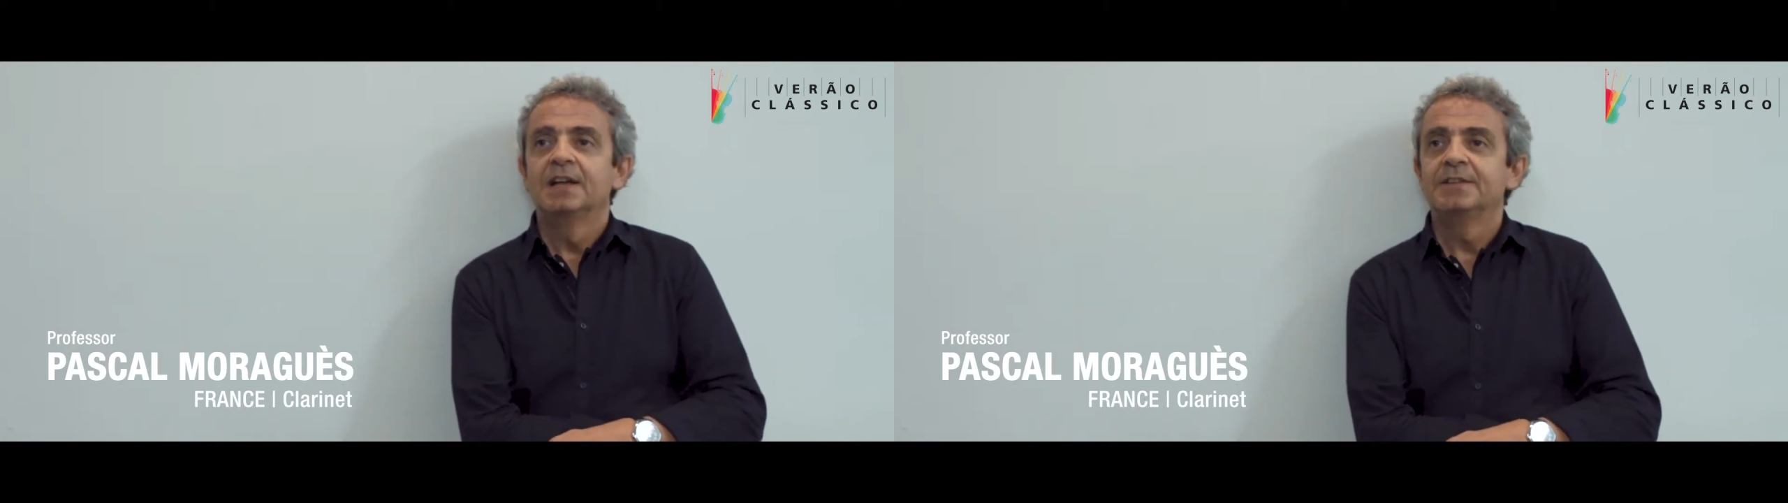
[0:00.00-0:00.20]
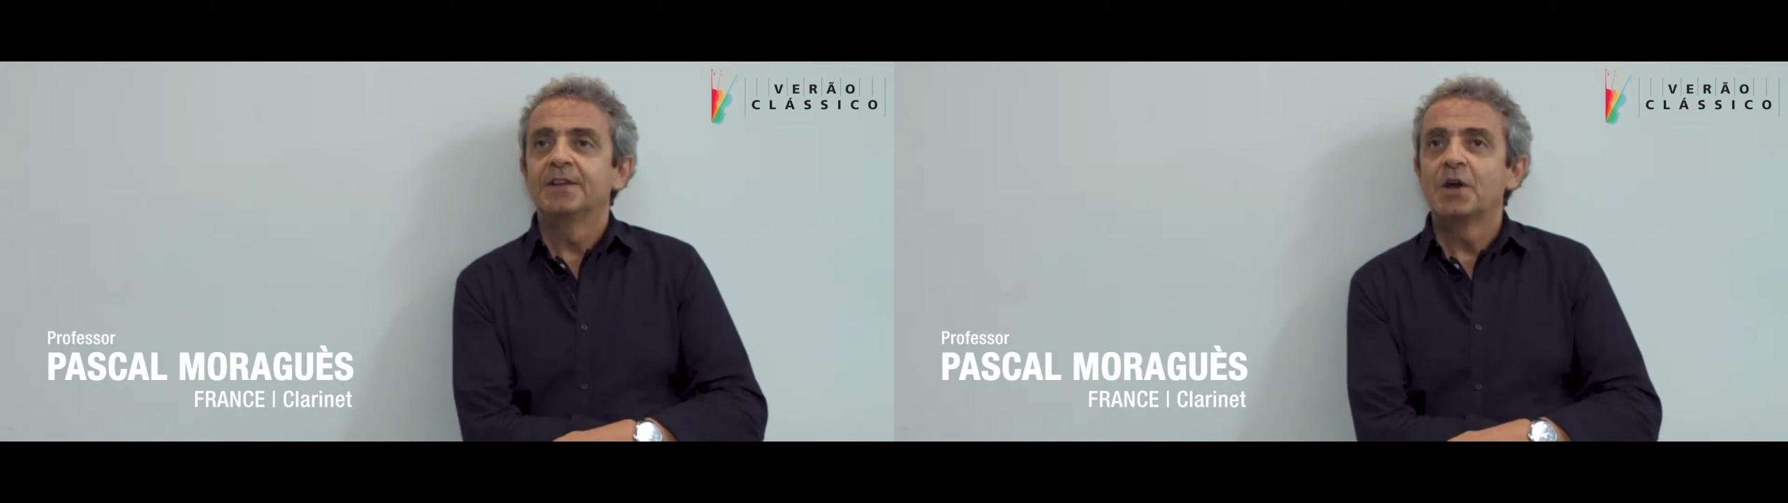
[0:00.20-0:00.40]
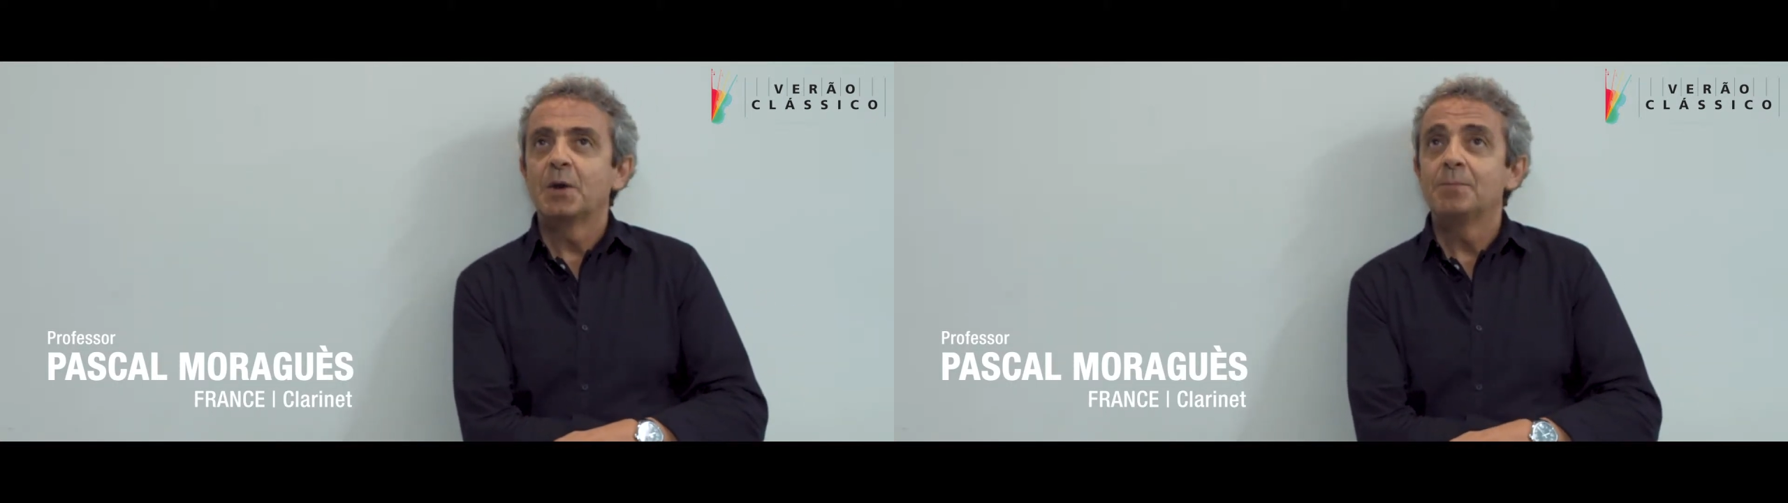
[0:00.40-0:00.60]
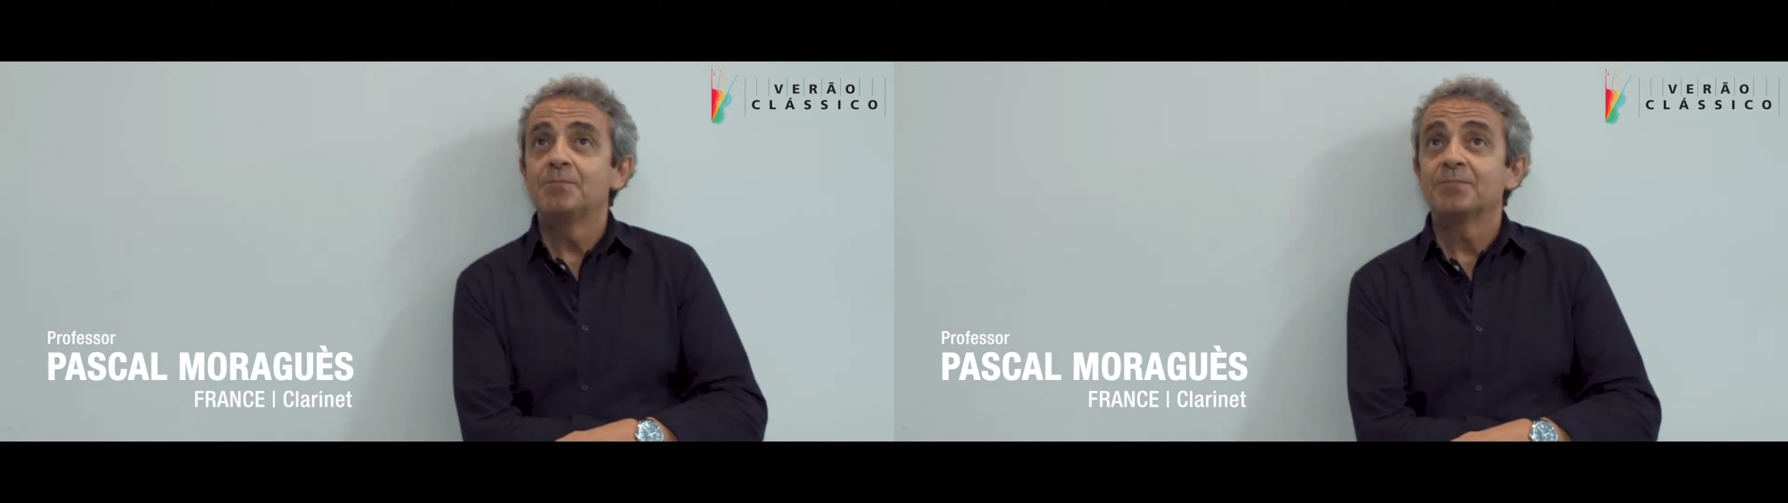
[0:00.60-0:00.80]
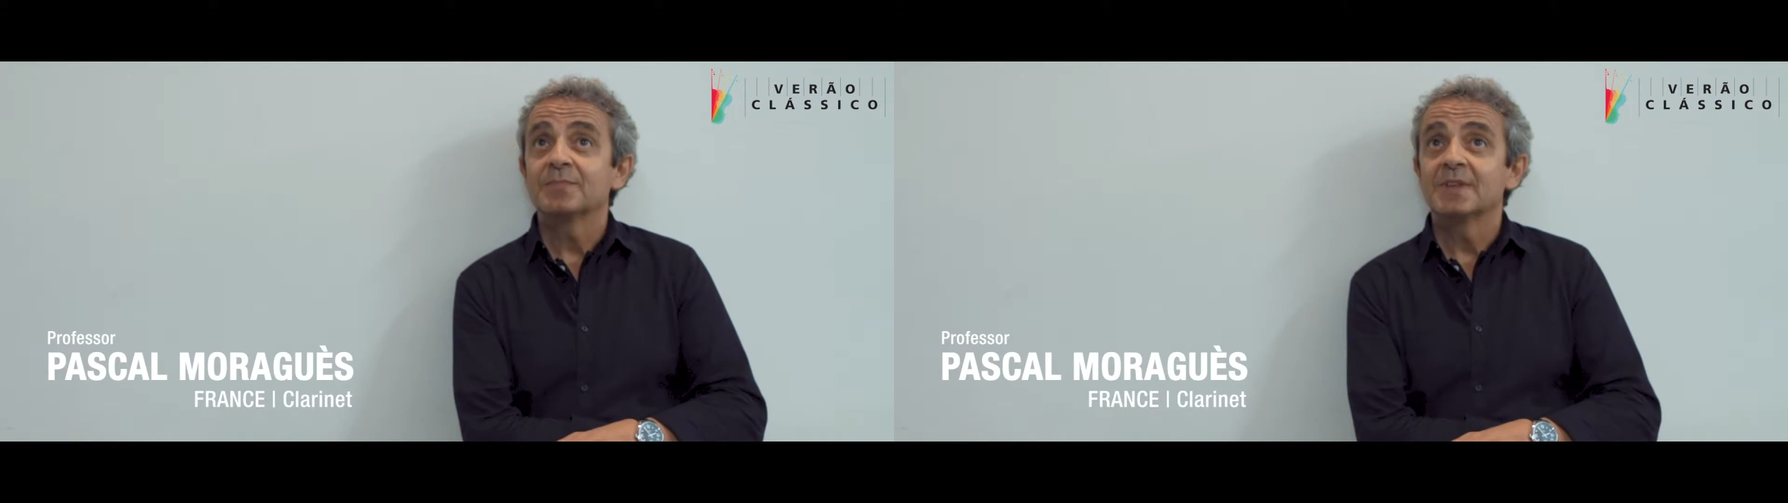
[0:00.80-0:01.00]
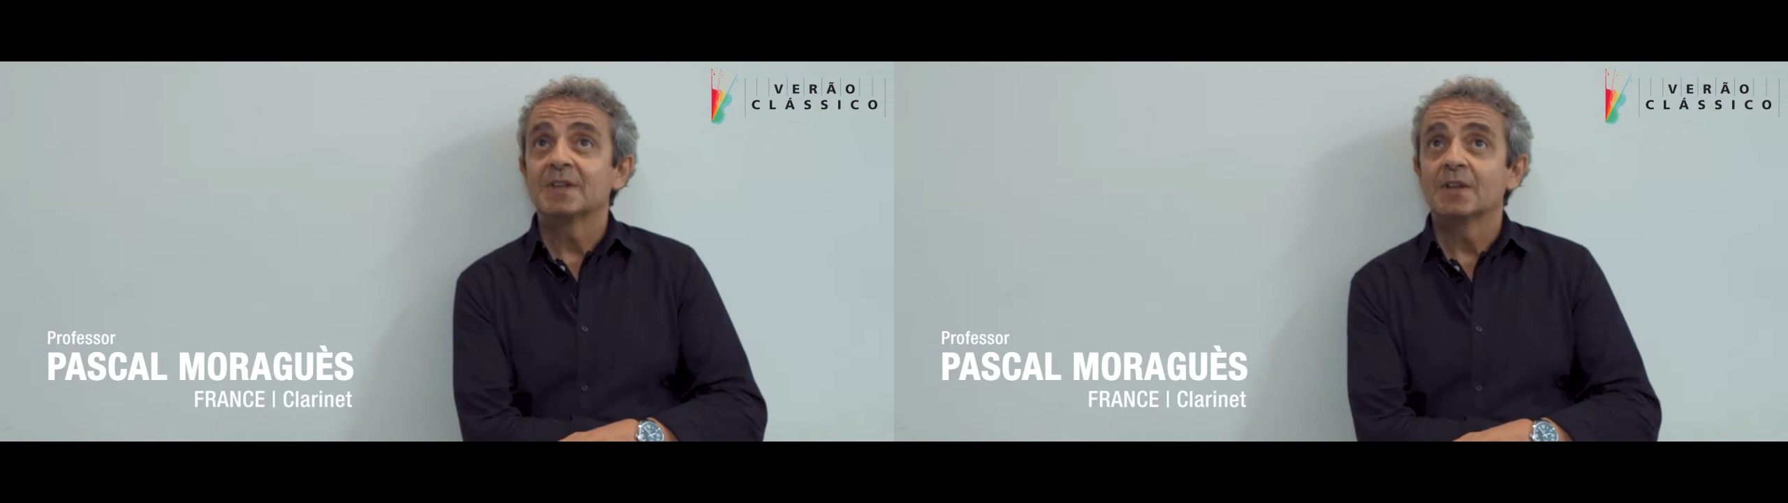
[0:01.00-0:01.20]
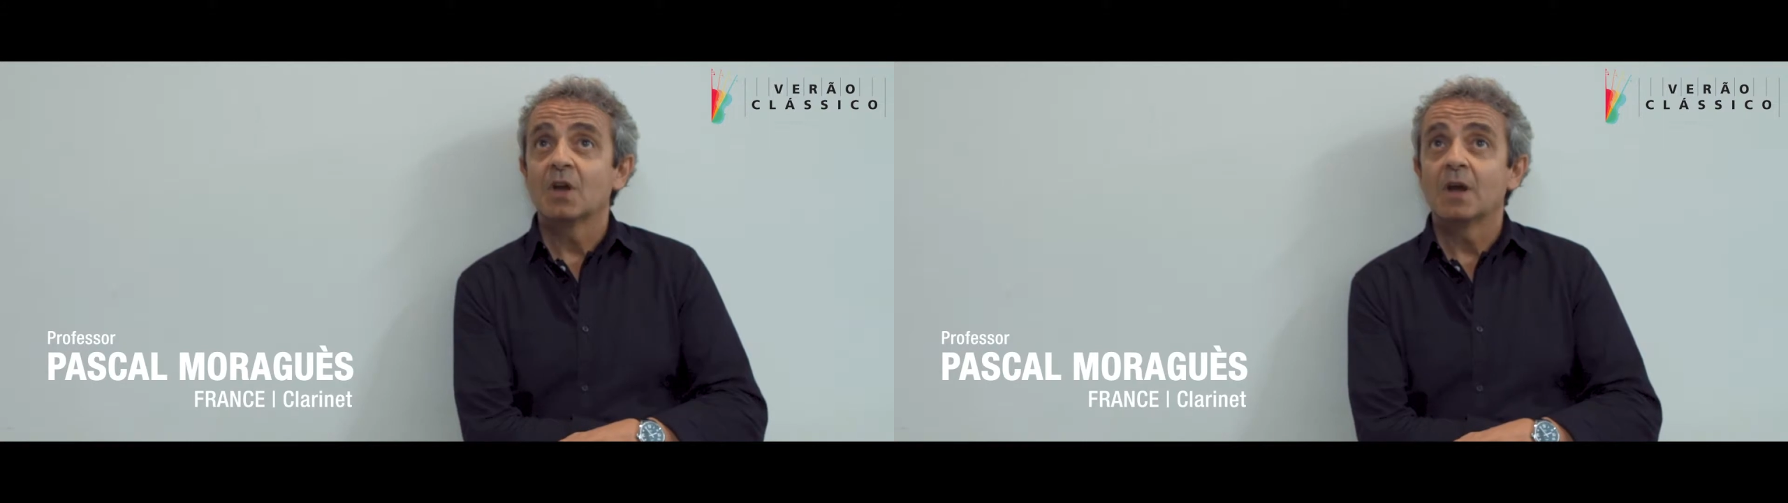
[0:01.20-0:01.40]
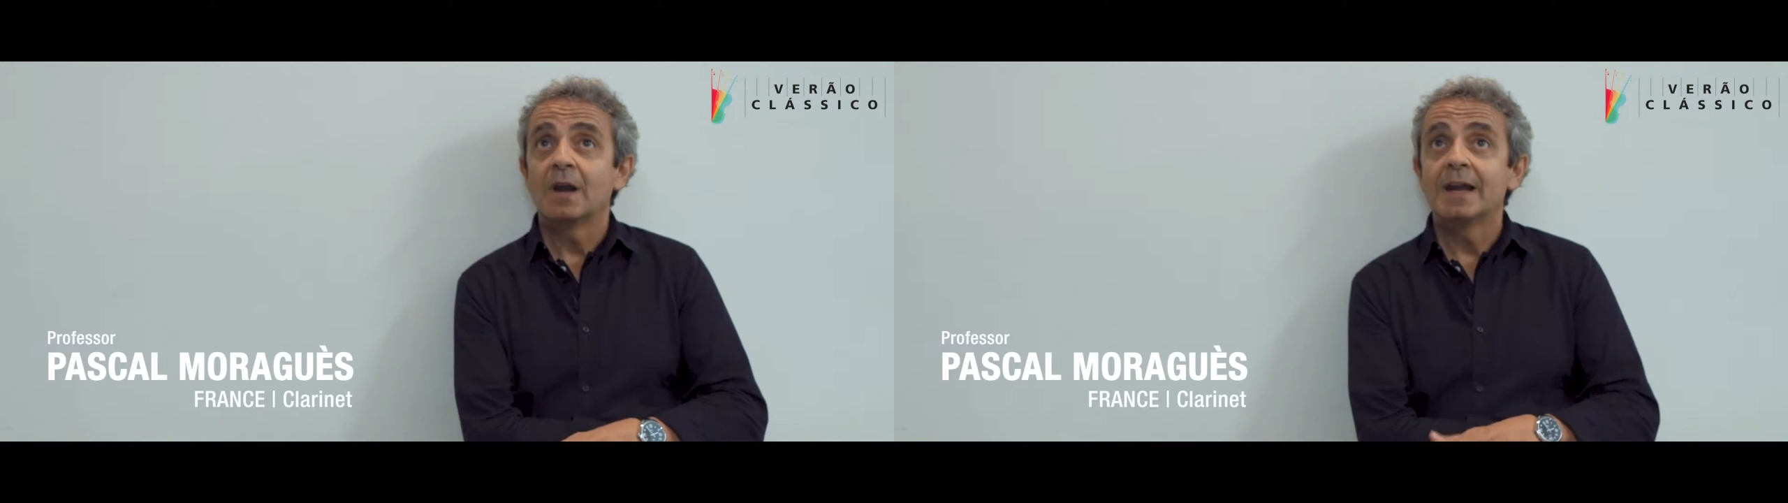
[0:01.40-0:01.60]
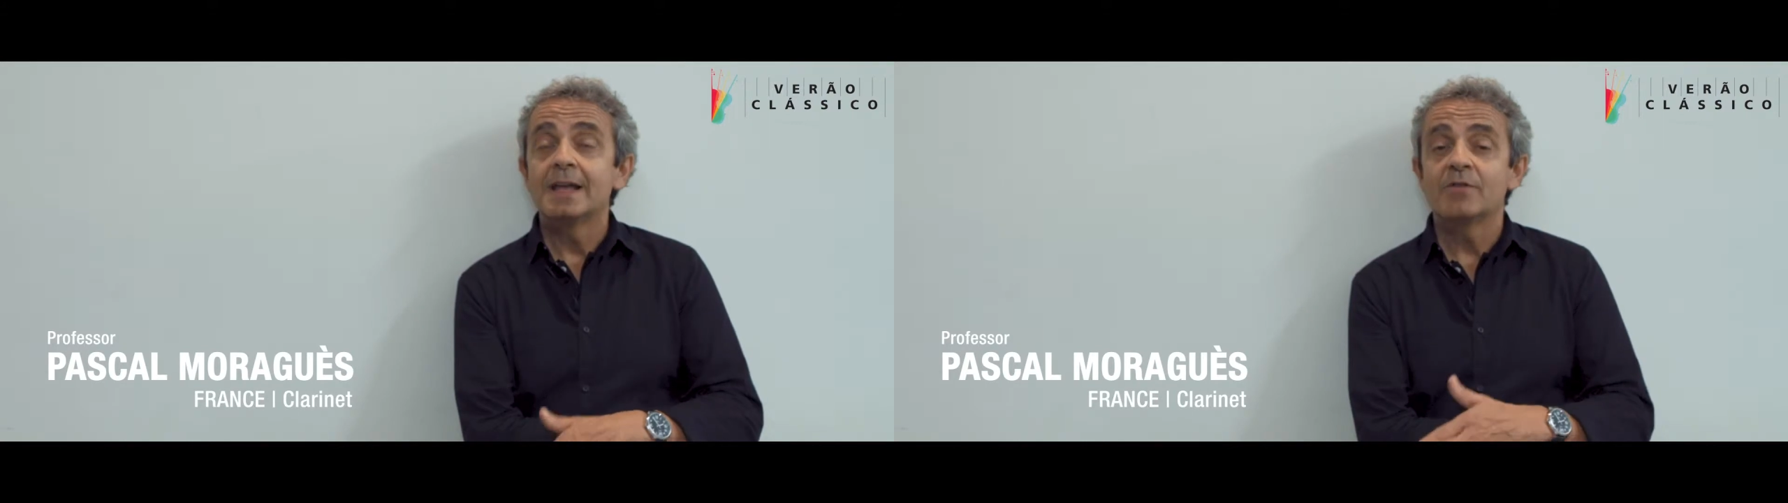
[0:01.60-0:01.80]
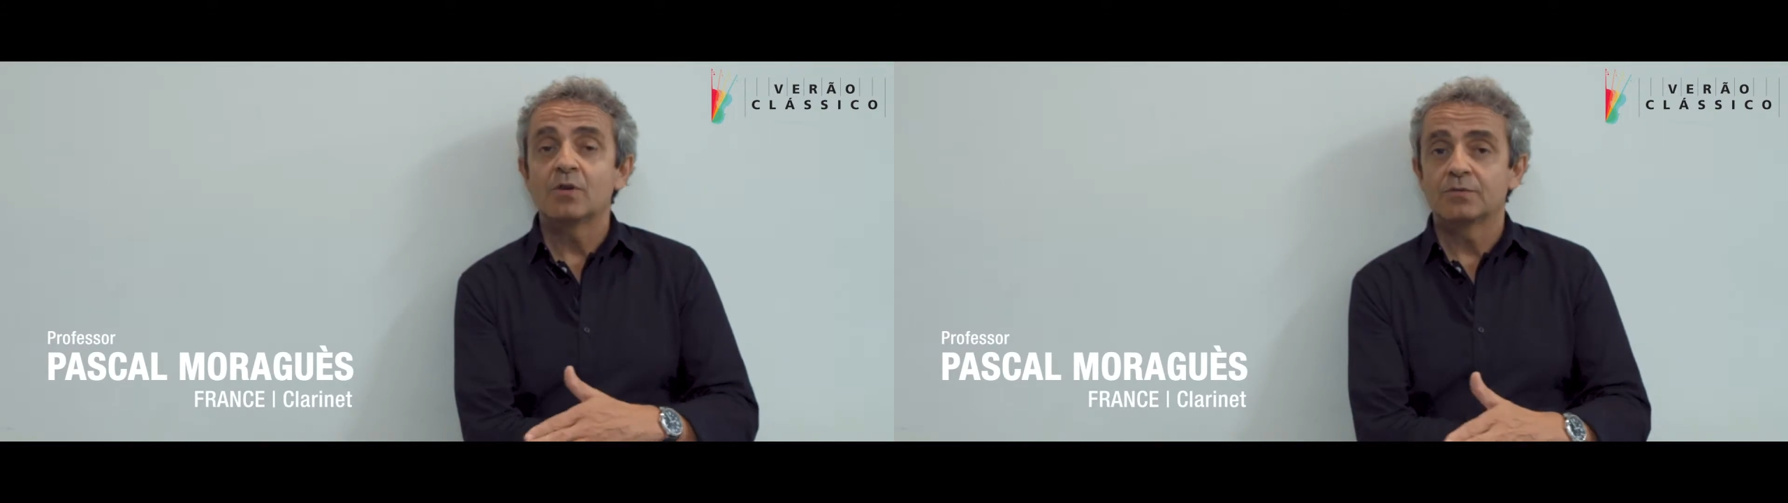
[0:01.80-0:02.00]
the
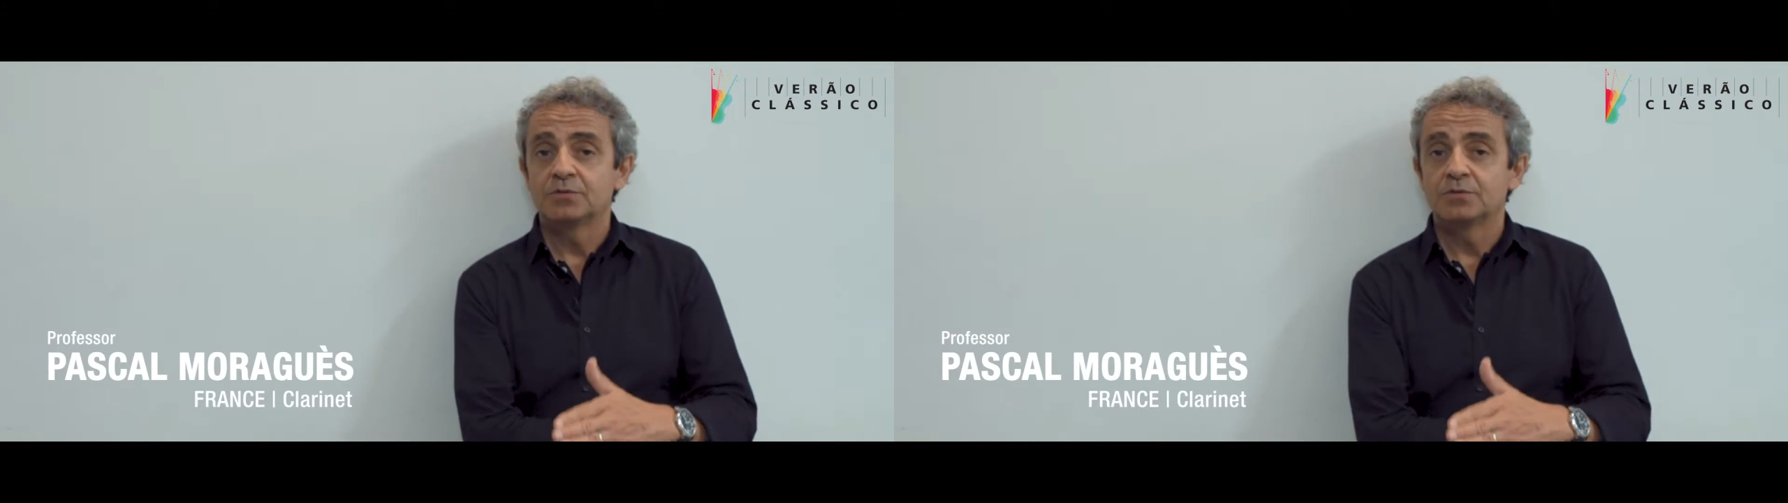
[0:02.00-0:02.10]
level